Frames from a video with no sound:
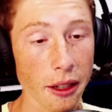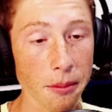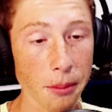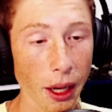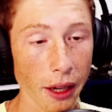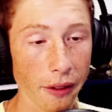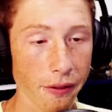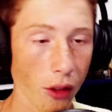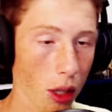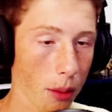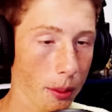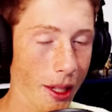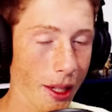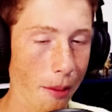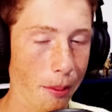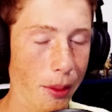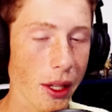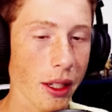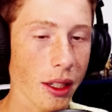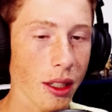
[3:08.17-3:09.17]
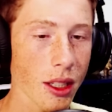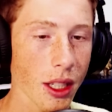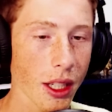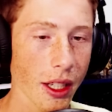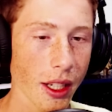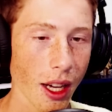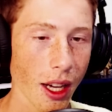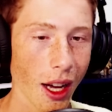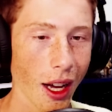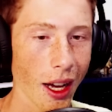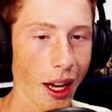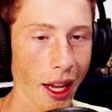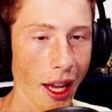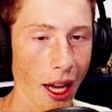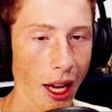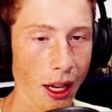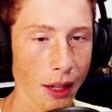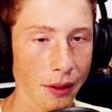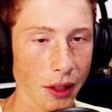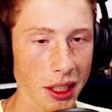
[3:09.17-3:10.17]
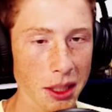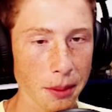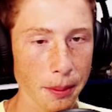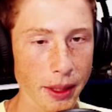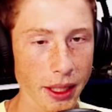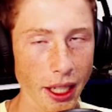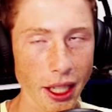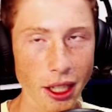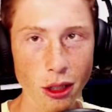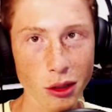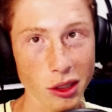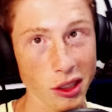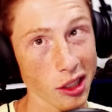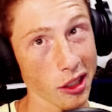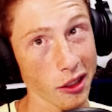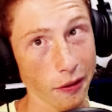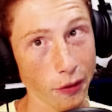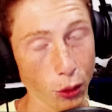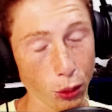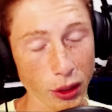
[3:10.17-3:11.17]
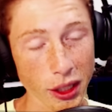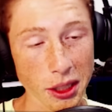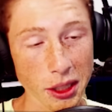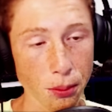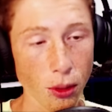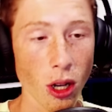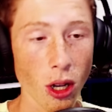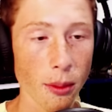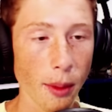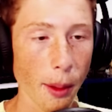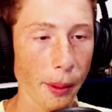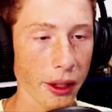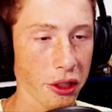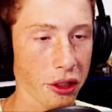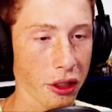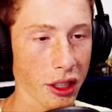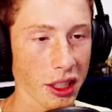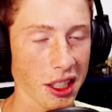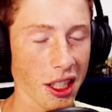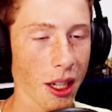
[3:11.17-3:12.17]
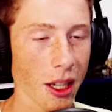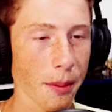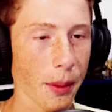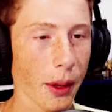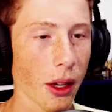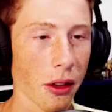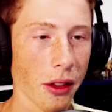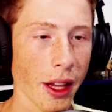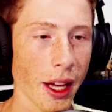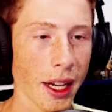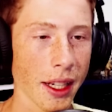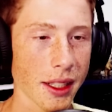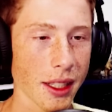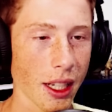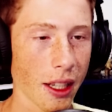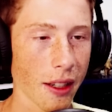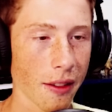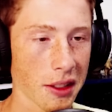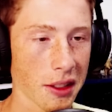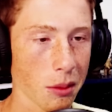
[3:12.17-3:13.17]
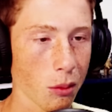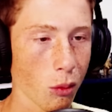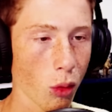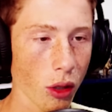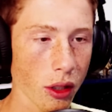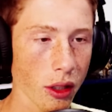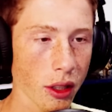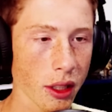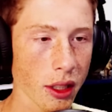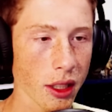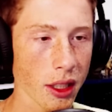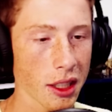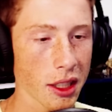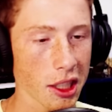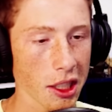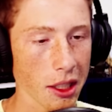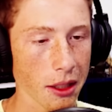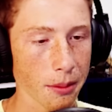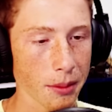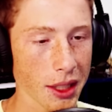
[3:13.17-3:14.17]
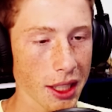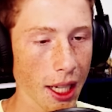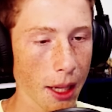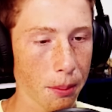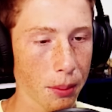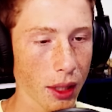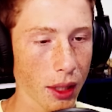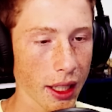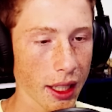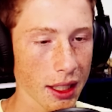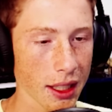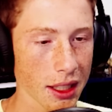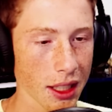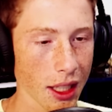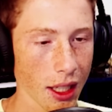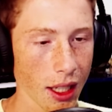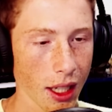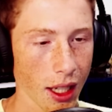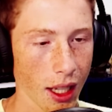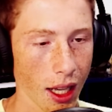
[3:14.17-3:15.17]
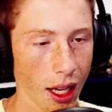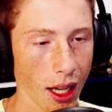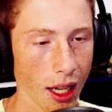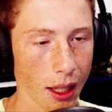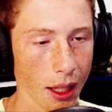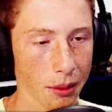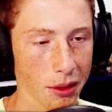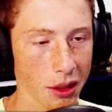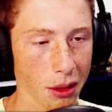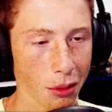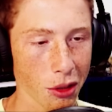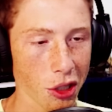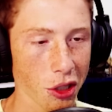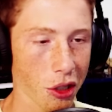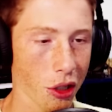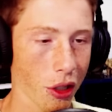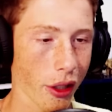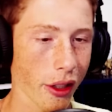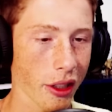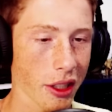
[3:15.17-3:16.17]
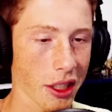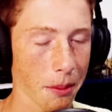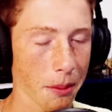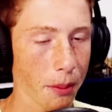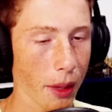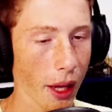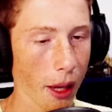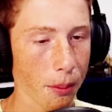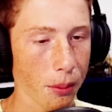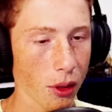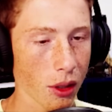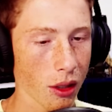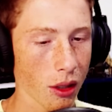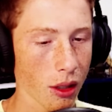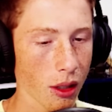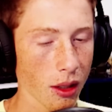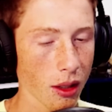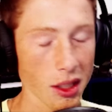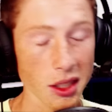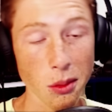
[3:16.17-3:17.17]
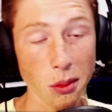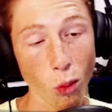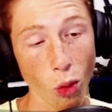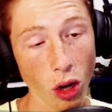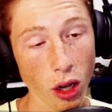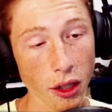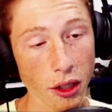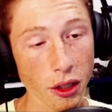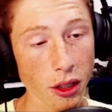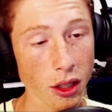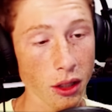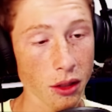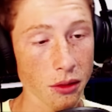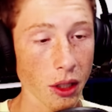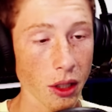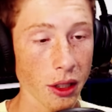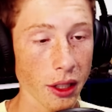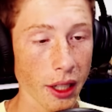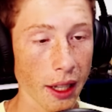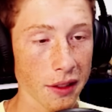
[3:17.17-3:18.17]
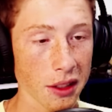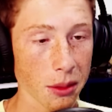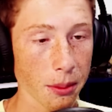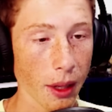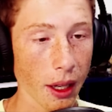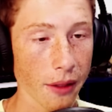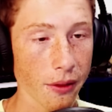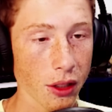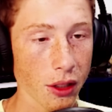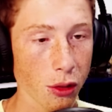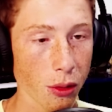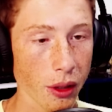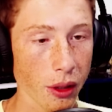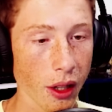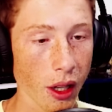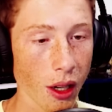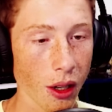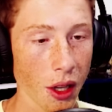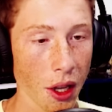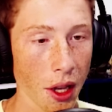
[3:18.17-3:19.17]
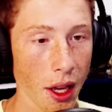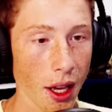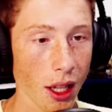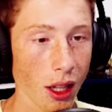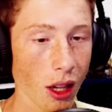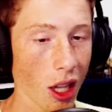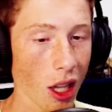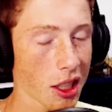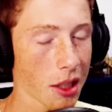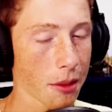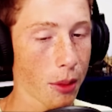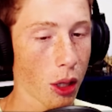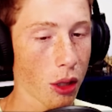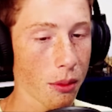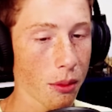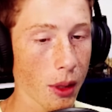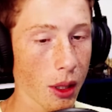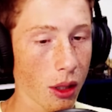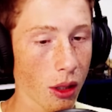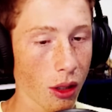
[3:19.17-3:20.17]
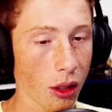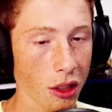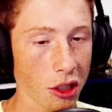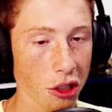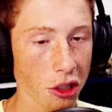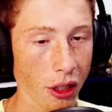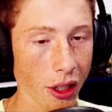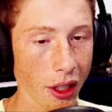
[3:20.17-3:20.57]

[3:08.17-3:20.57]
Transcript: I have my farming up here. I have lots of potatoes because food is a problem. I make sure to stockpile that. I have some wood, some saplings, some sugar, some paper, some water. I already have some in my inventory though. Lots of bone meal,